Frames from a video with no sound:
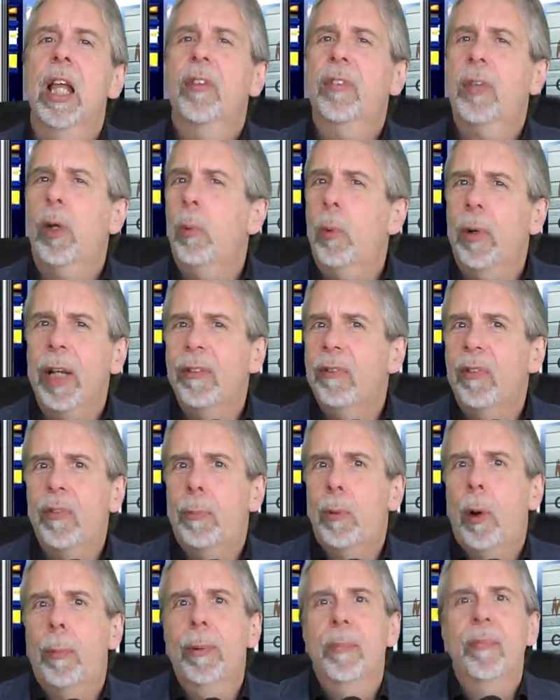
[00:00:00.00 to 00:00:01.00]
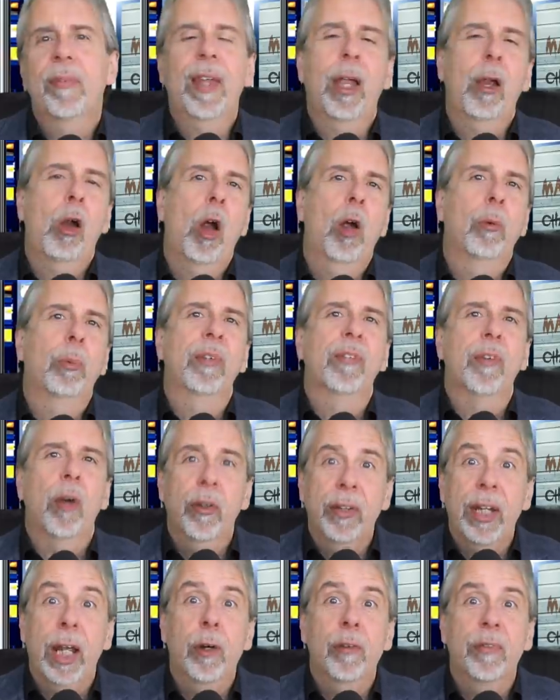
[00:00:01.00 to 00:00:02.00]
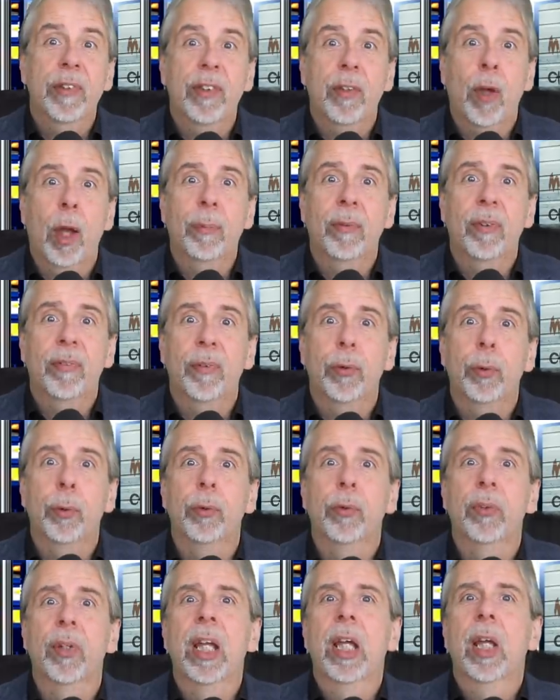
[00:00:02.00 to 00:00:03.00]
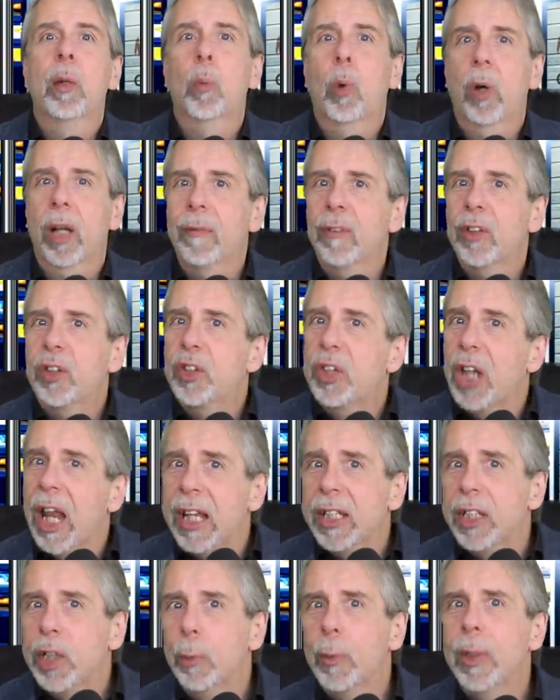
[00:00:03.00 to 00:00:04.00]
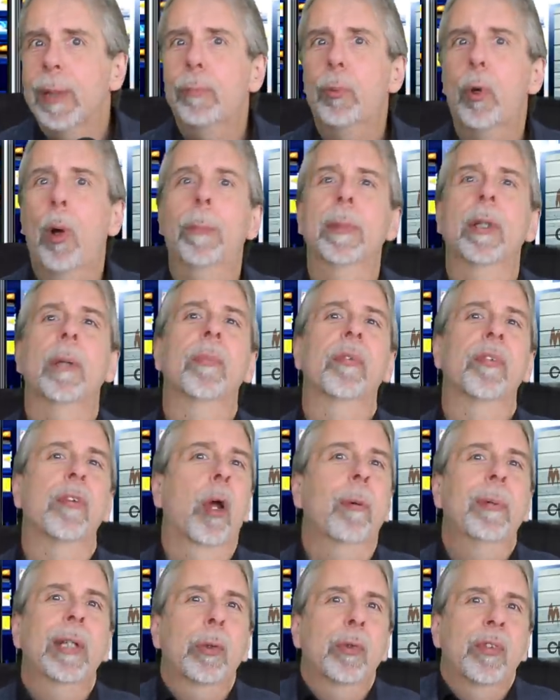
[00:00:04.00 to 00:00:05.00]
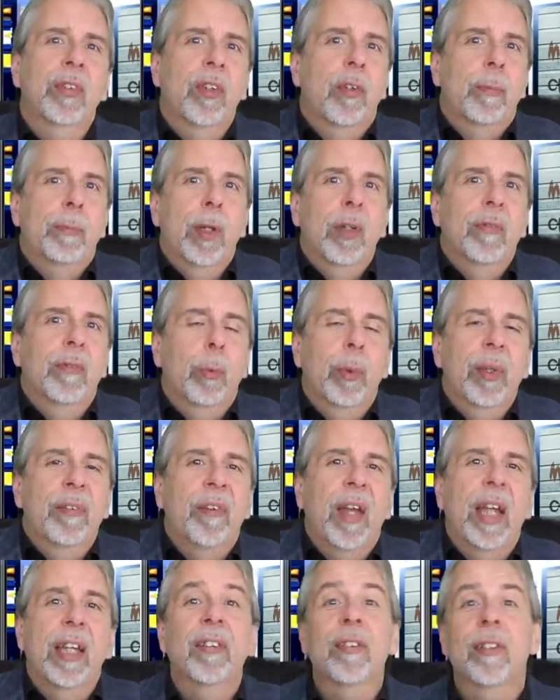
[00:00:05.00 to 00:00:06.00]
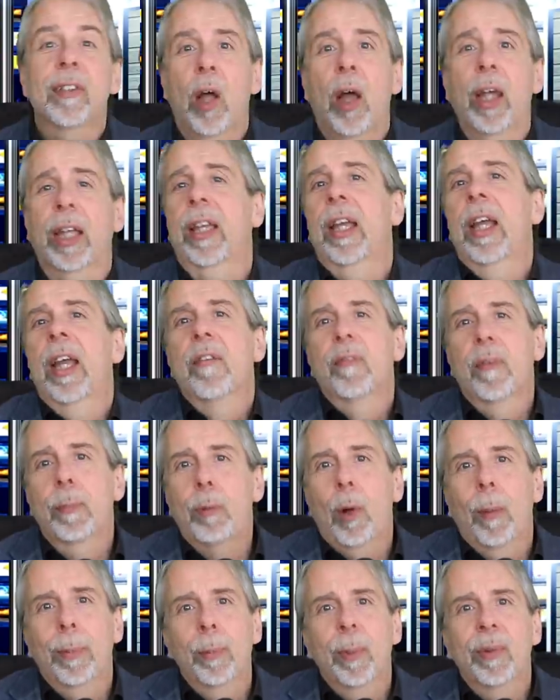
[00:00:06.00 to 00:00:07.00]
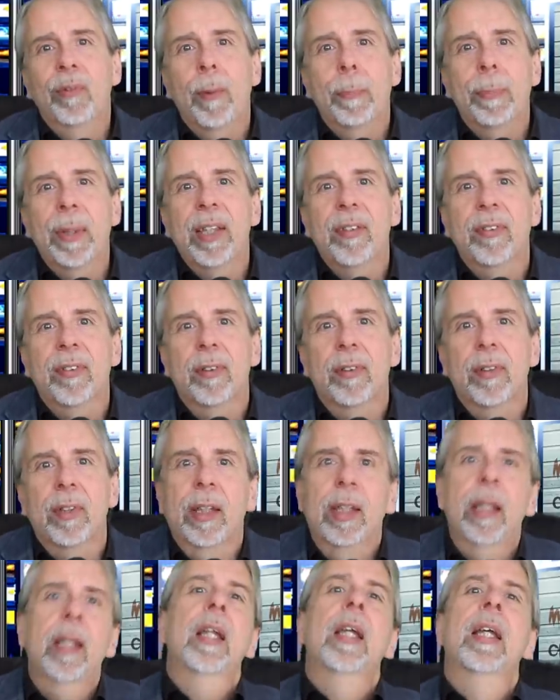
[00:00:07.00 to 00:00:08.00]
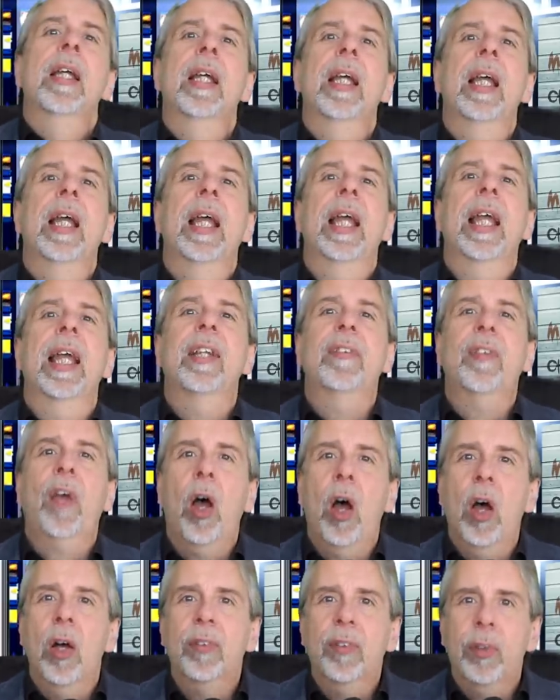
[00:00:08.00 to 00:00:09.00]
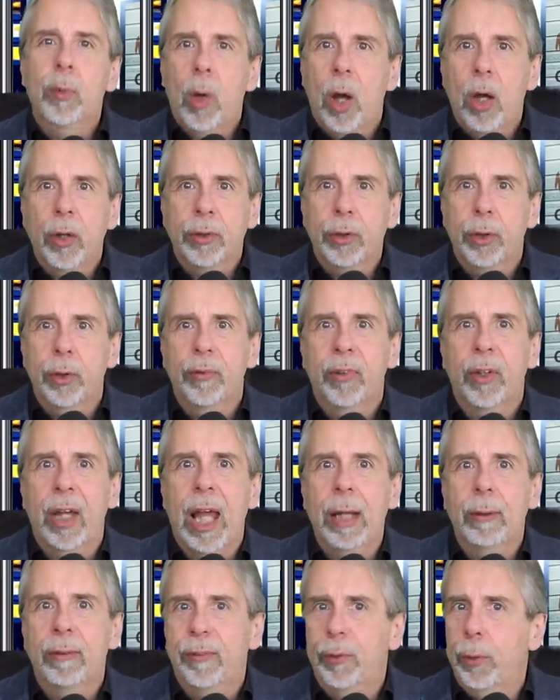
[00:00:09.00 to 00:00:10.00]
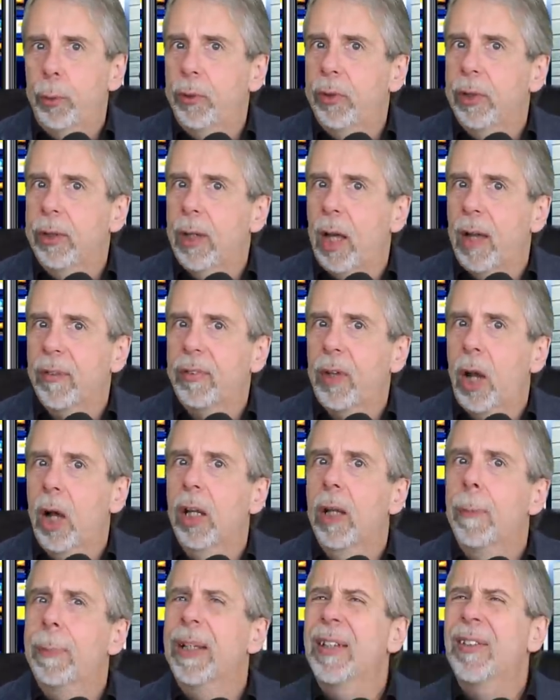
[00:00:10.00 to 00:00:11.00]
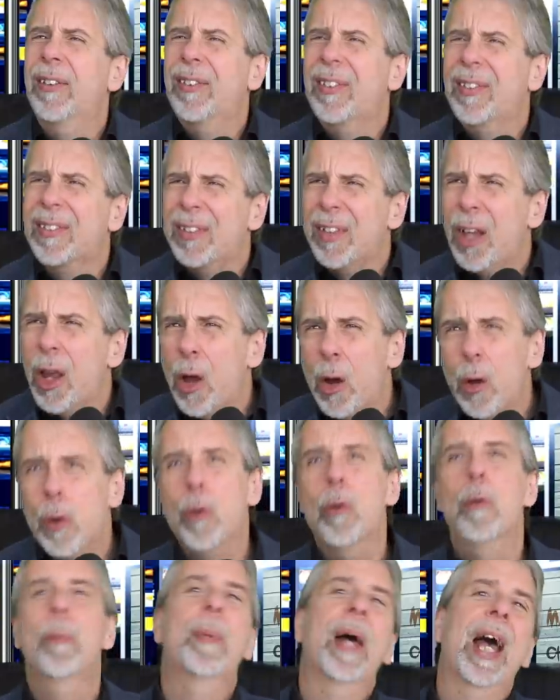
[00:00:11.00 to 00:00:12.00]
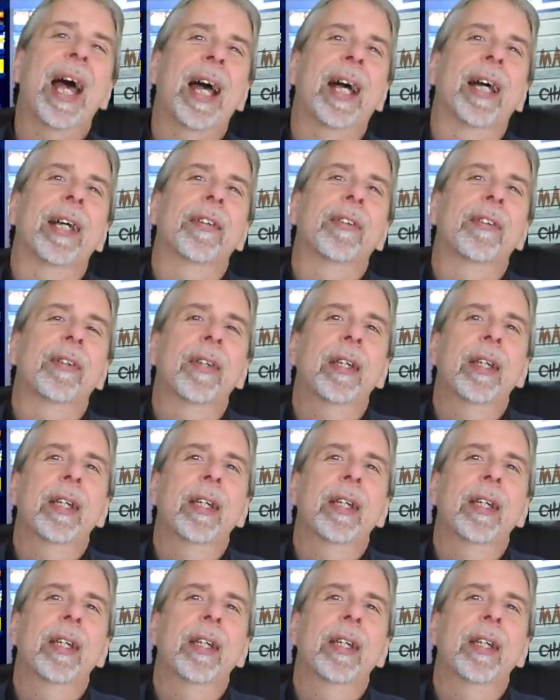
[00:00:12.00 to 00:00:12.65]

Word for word: So, whatever the problems there are with unhealthy types of food, whatever genuine problems nobody could dispute that we face, like the problem with obesity, it's hard to argue that our food and lifestyle have been so bad